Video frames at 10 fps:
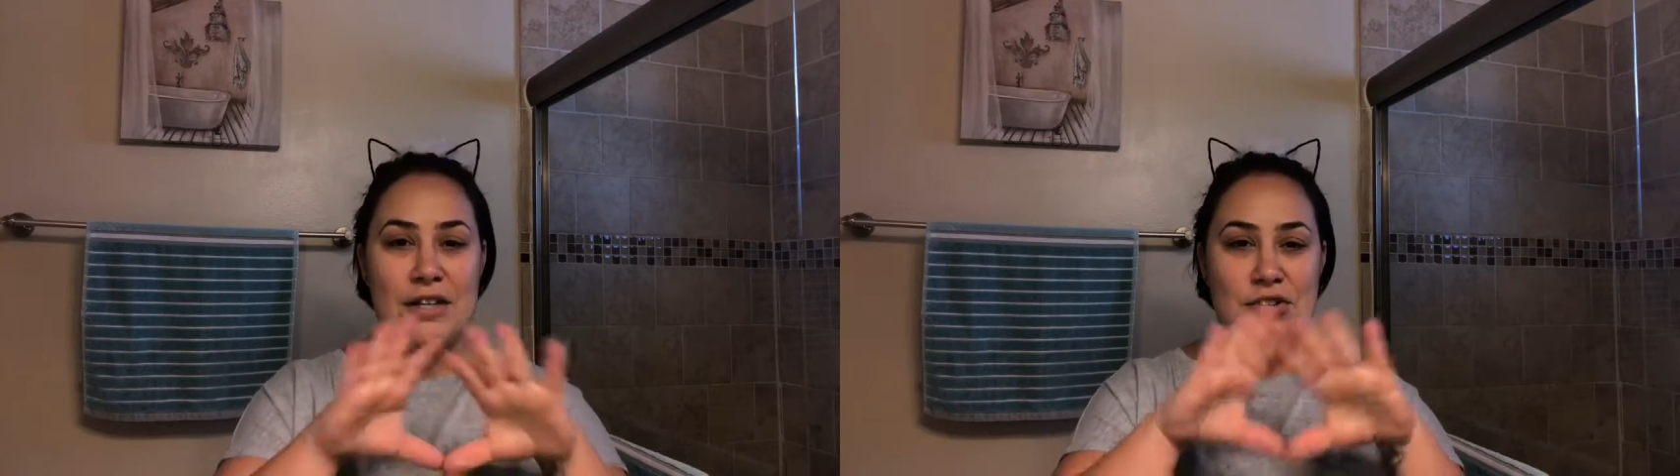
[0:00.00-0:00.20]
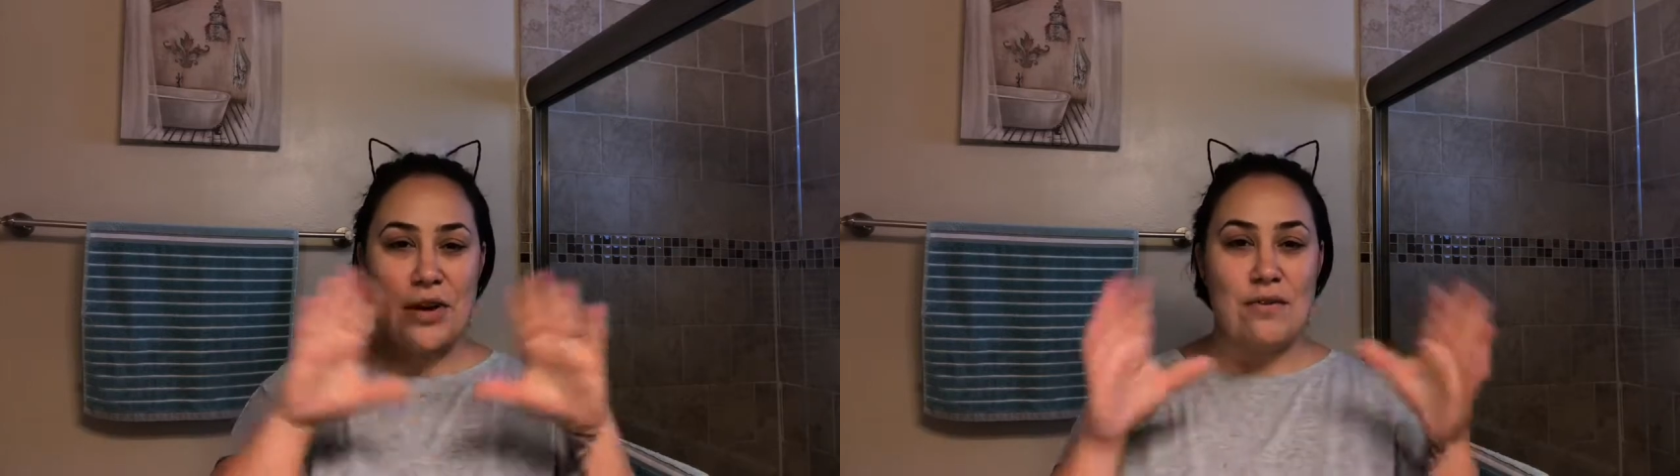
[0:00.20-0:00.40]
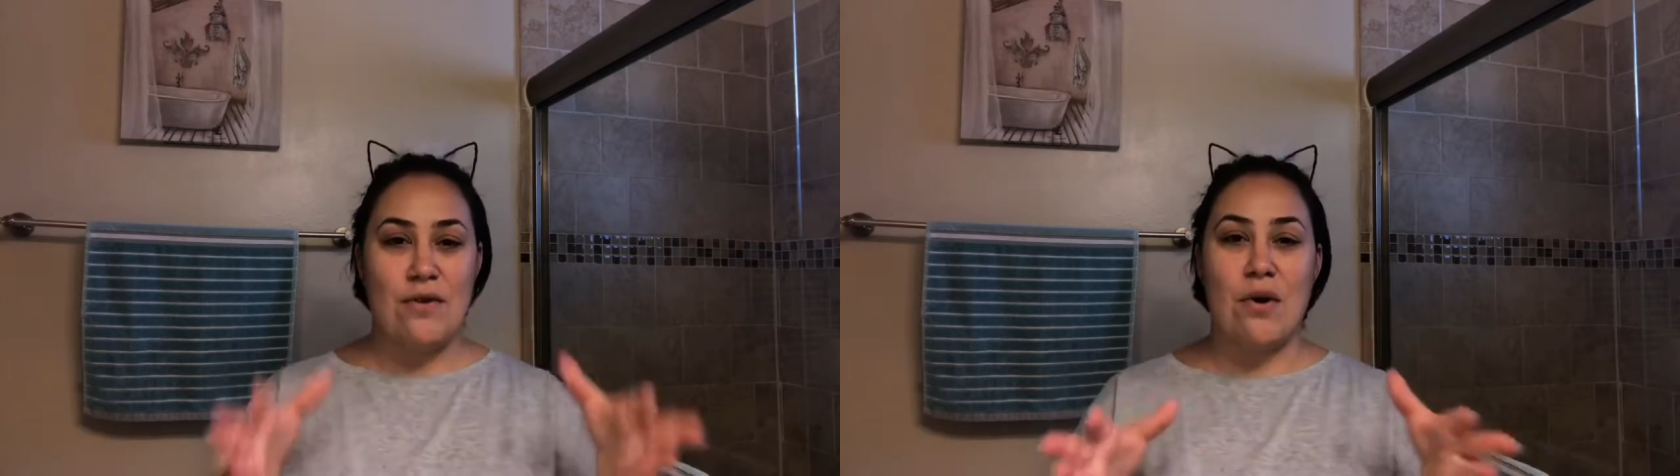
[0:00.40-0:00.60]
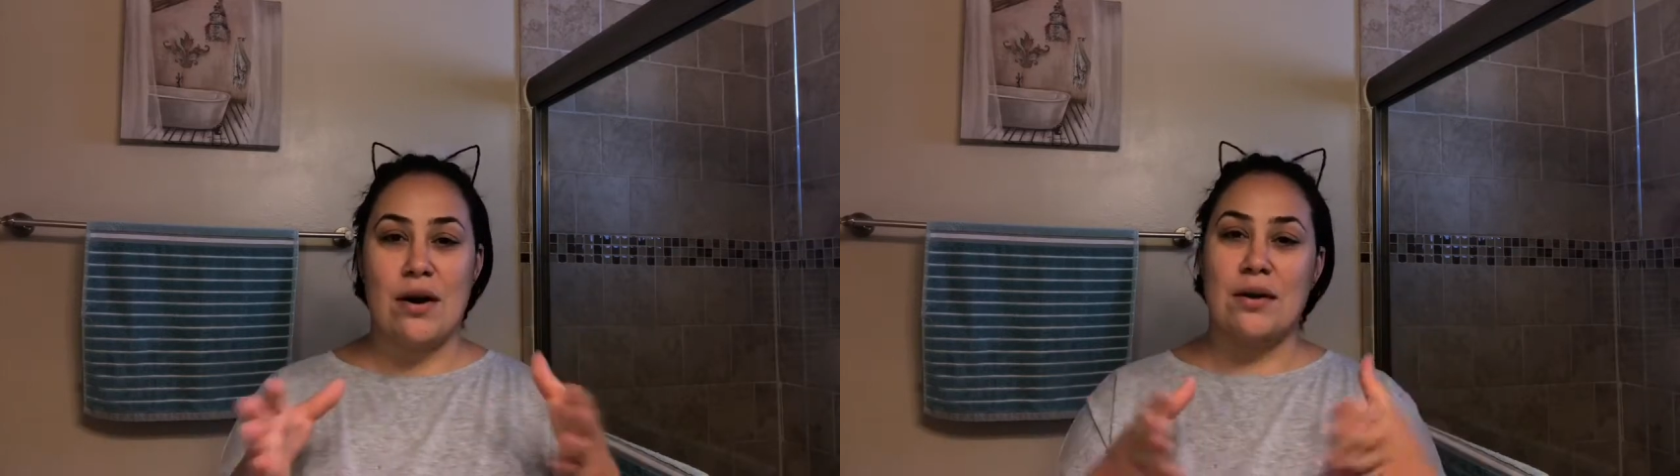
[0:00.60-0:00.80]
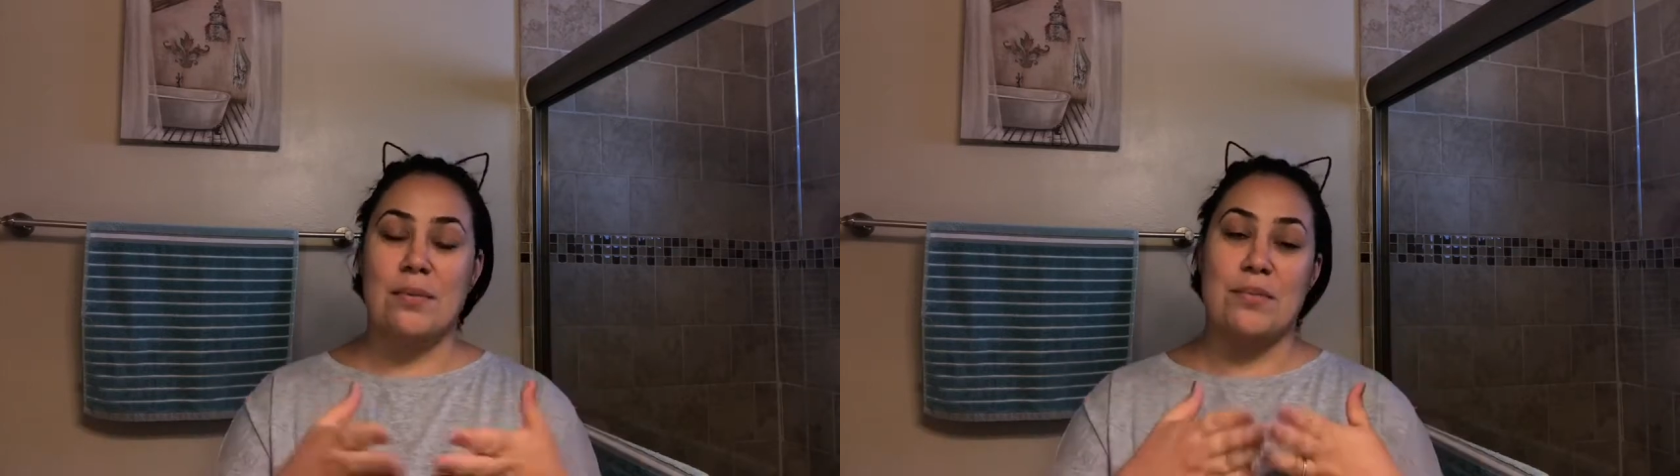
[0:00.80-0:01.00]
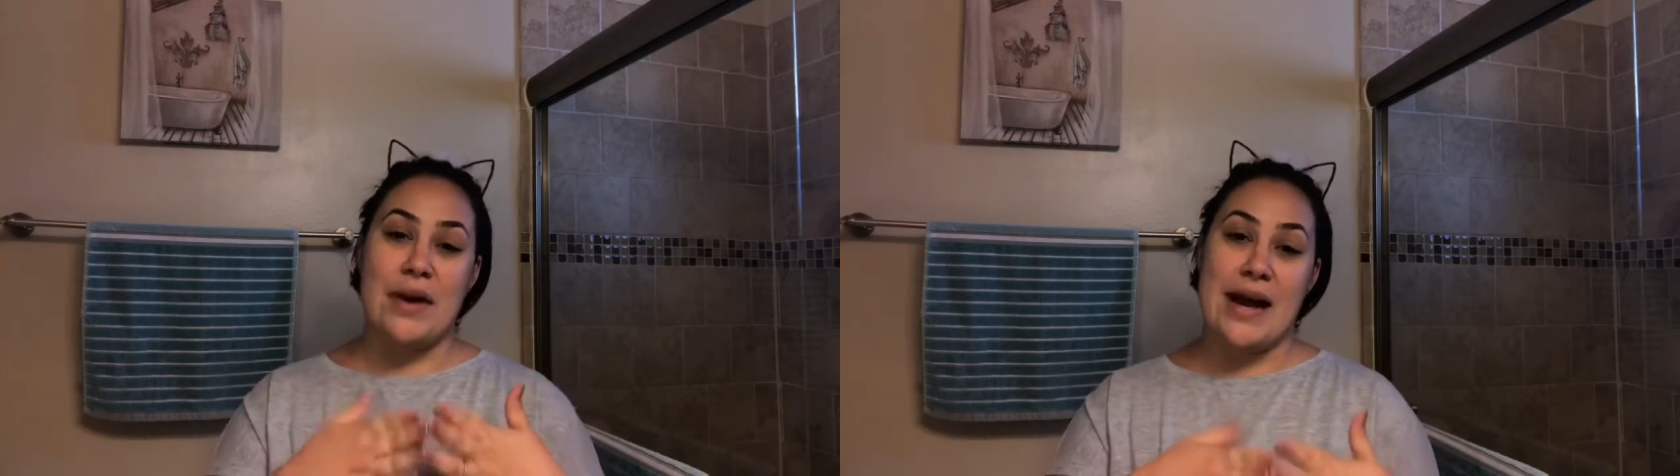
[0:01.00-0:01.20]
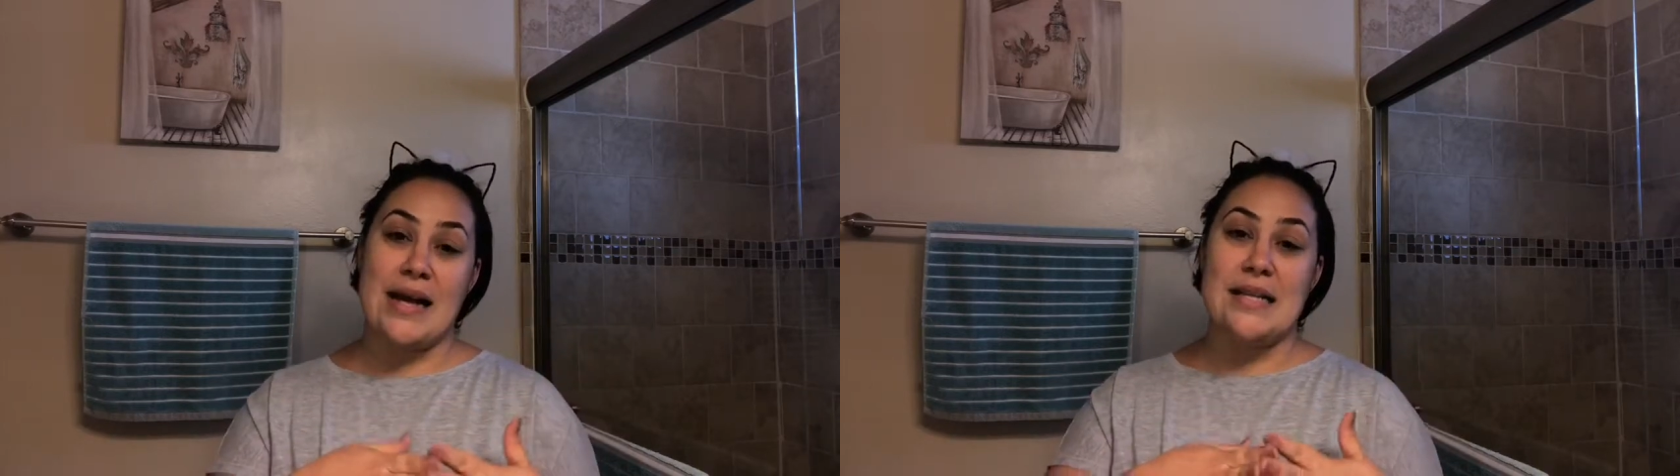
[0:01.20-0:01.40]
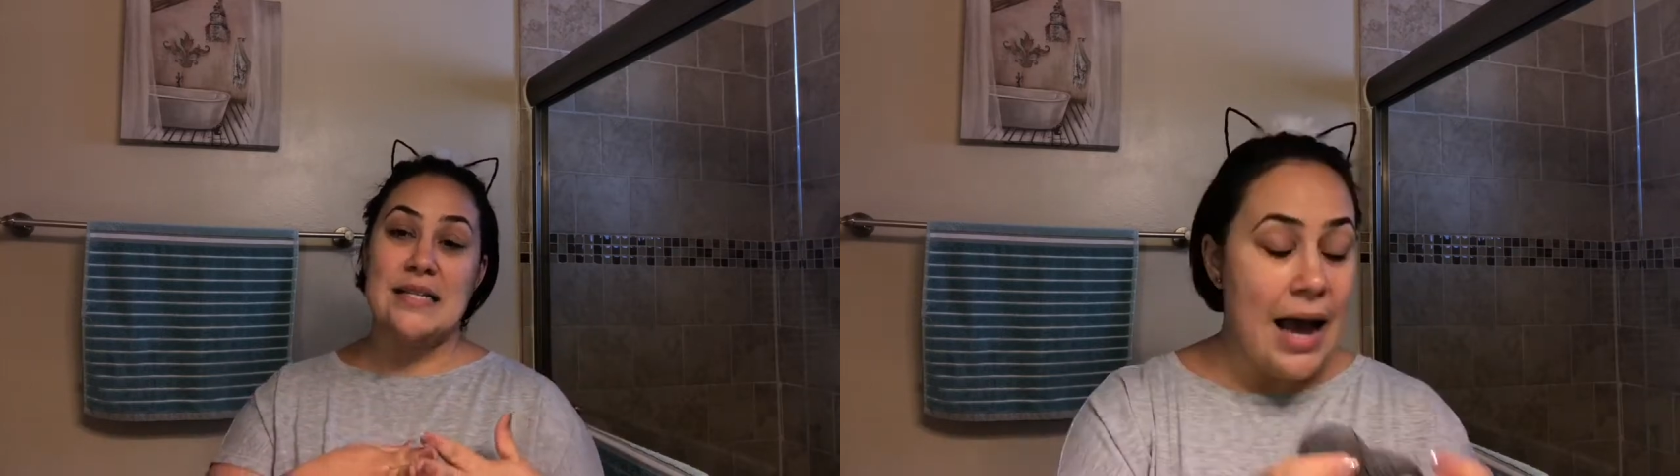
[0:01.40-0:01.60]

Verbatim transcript: straightforward brand.